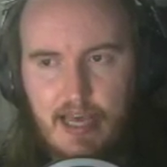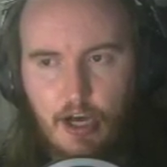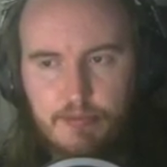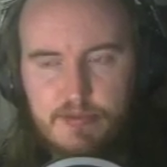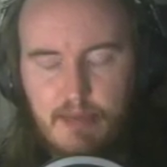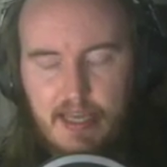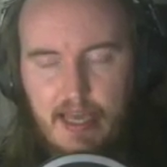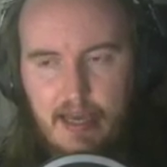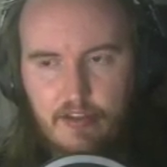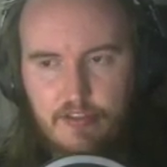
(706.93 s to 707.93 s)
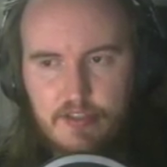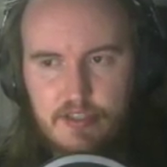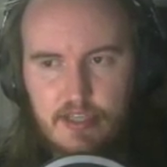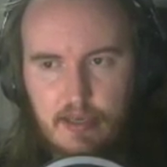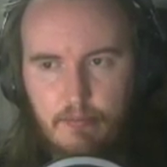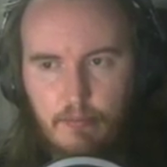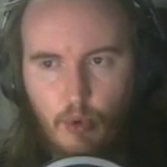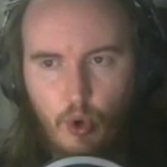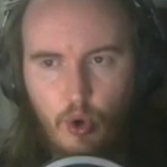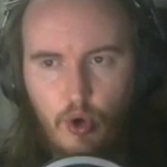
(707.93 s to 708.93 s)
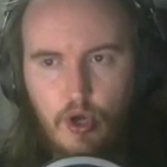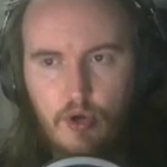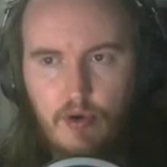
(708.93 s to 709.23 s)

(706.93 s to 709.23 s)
helps make Hagatha's scheme more